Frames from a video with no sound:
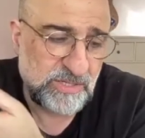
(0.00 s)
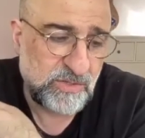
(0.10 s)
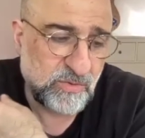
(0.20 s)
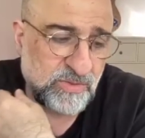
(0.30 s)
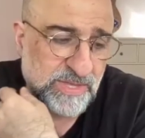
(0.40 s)
and
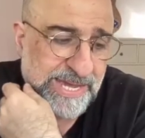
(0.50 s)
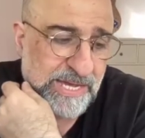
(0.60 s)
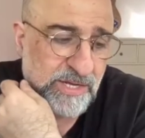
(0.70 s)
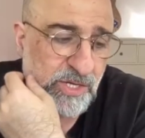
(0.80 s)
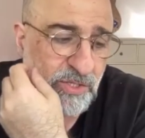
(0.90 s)
that you're
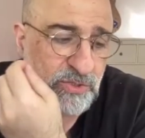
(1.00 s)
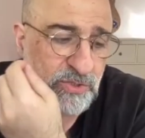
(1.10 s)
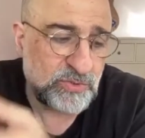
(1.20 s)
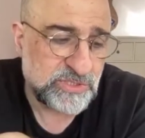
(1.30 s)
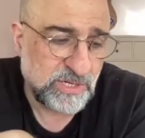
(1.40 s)
there
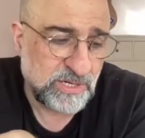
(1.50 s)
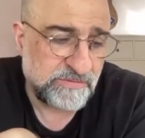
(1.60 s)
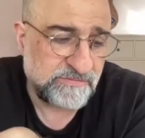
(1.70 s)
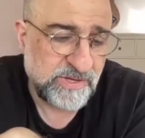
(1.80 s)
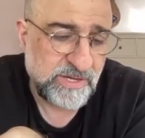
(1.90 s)
to
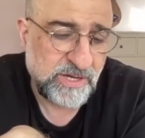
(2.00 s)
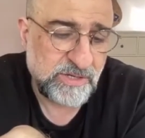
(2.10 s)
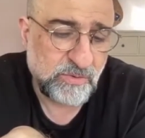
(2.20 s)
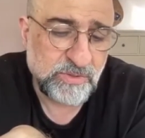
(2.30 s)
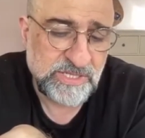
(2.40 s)
serve
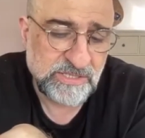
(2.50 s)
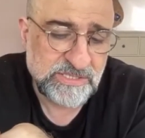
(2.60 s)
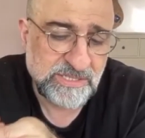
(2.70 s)
an audience.